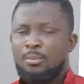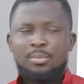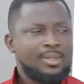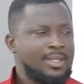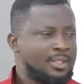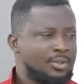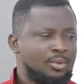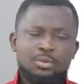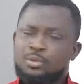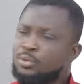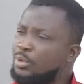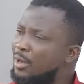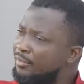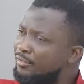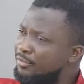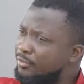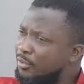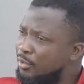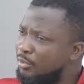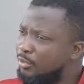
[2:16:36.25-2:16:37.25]
But I thought you
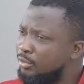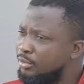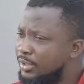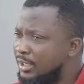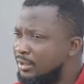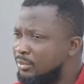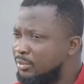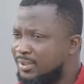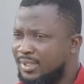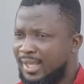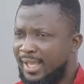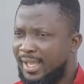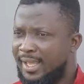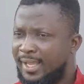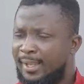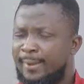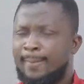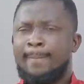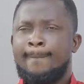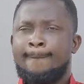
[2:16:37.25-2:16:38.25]
have concluded
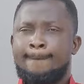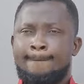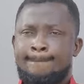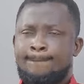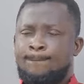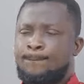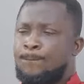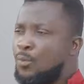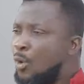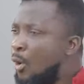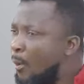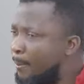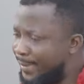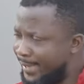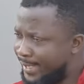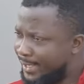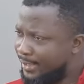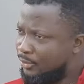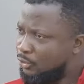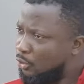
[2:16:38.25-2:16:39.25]
with
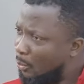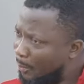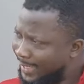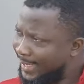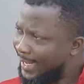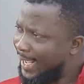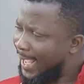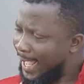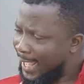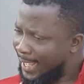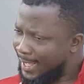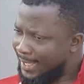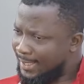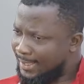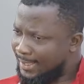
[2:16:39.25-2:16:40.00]
Obi to marry her.